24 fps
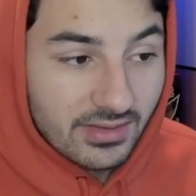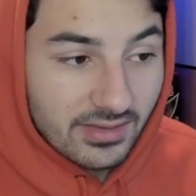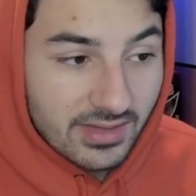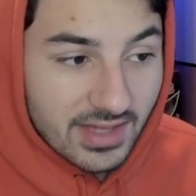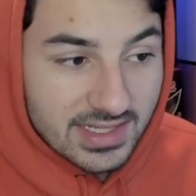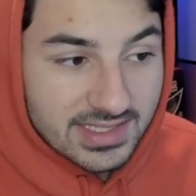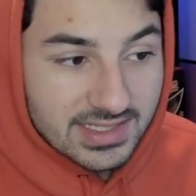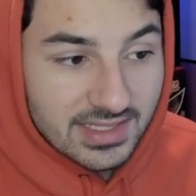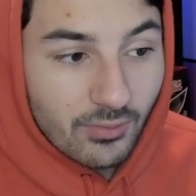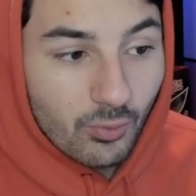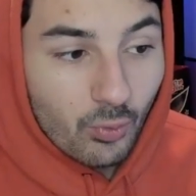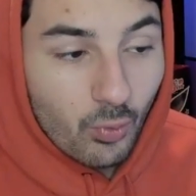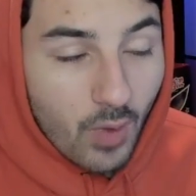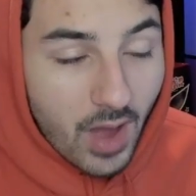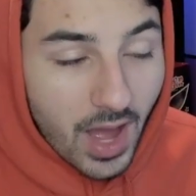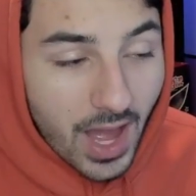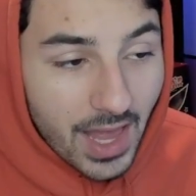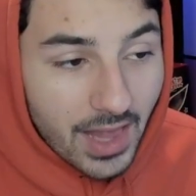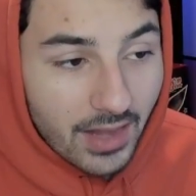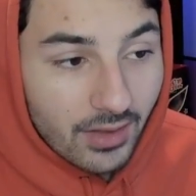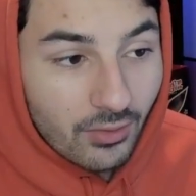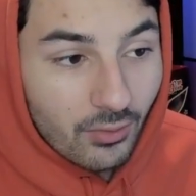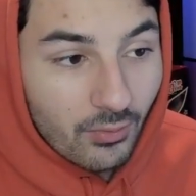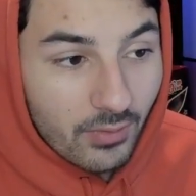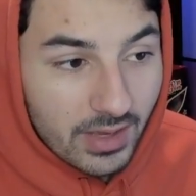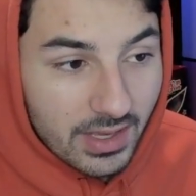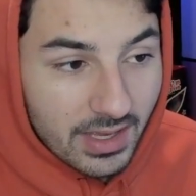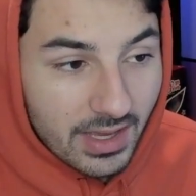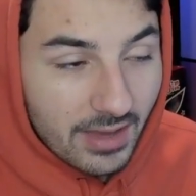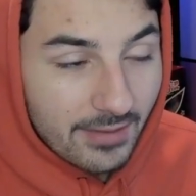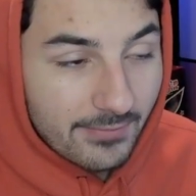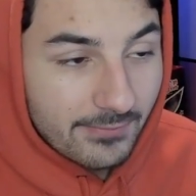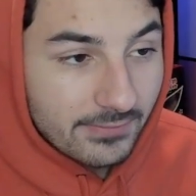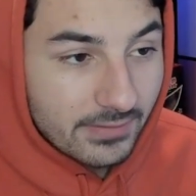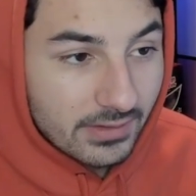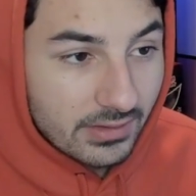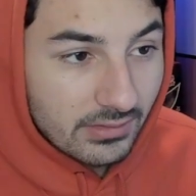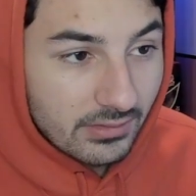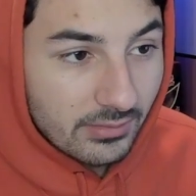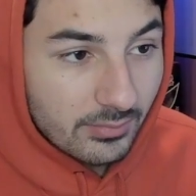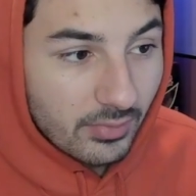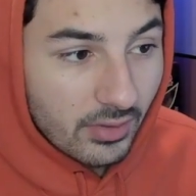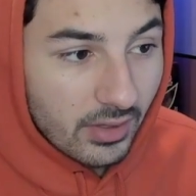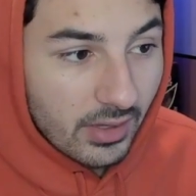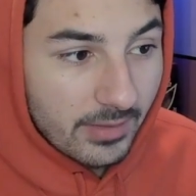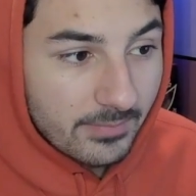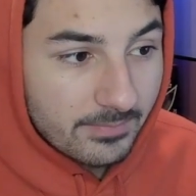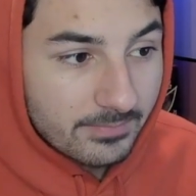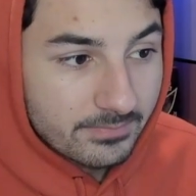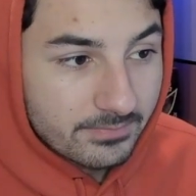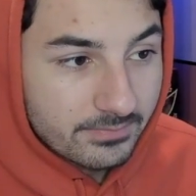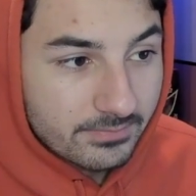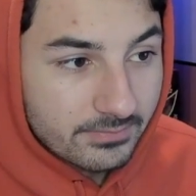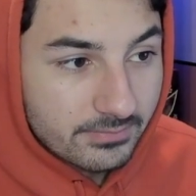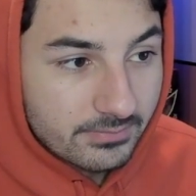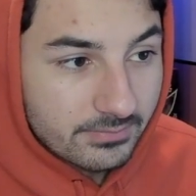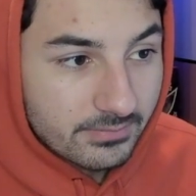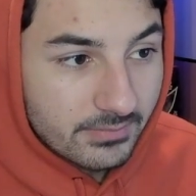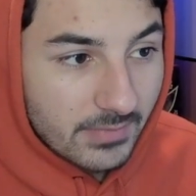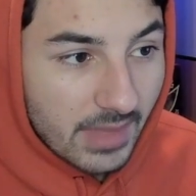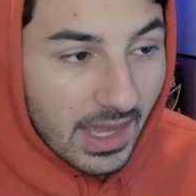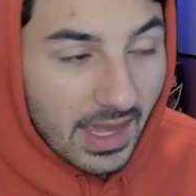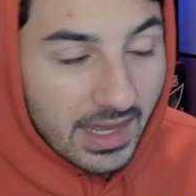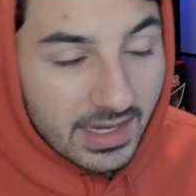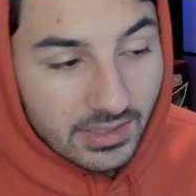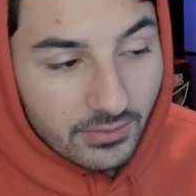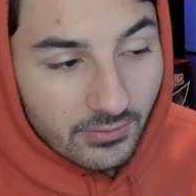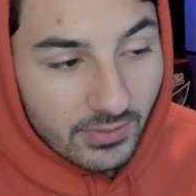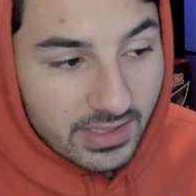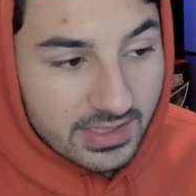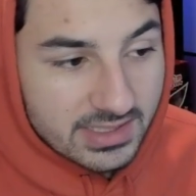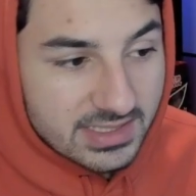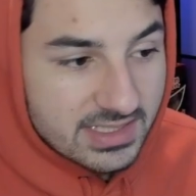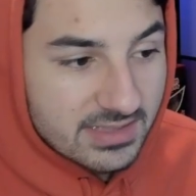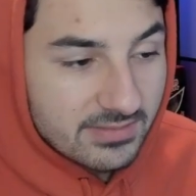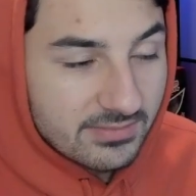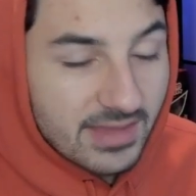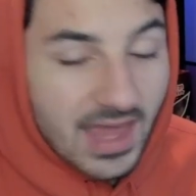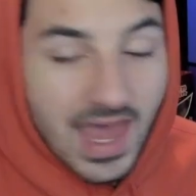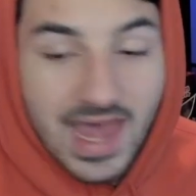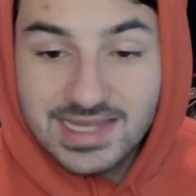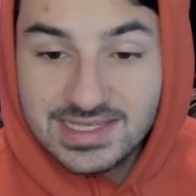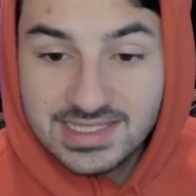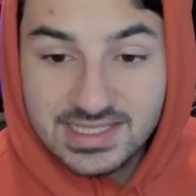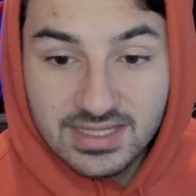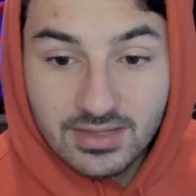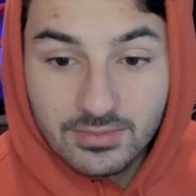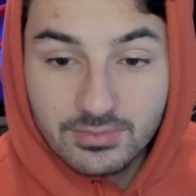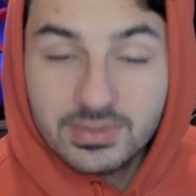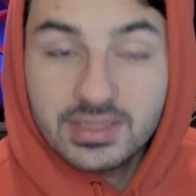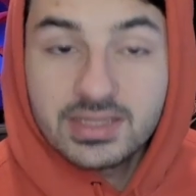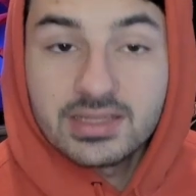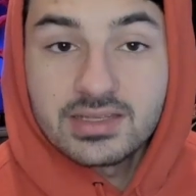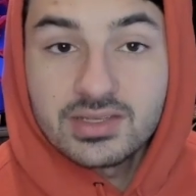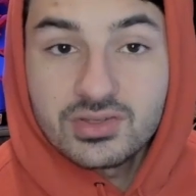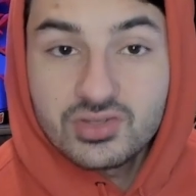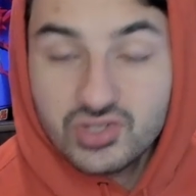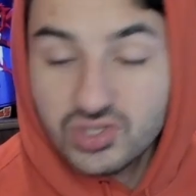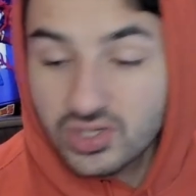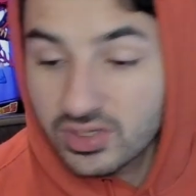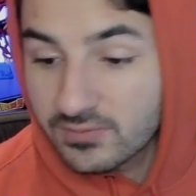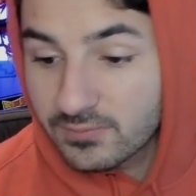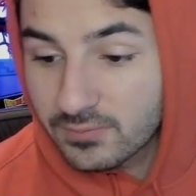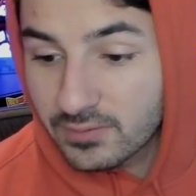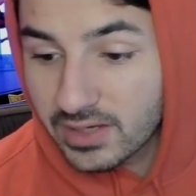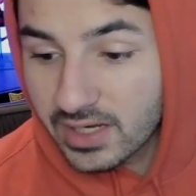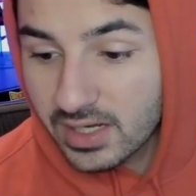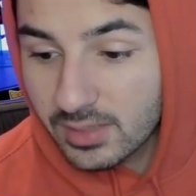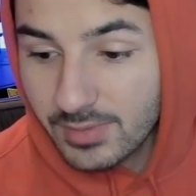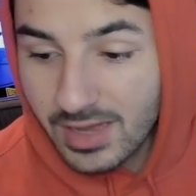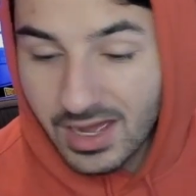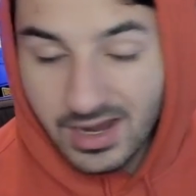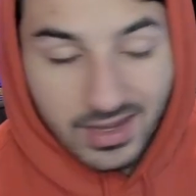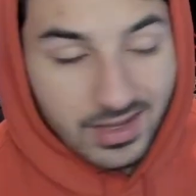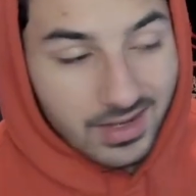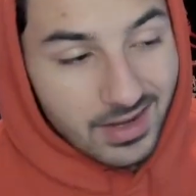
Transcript: That's a while away. I feel, but anyways, that's something you shouldn't forget about.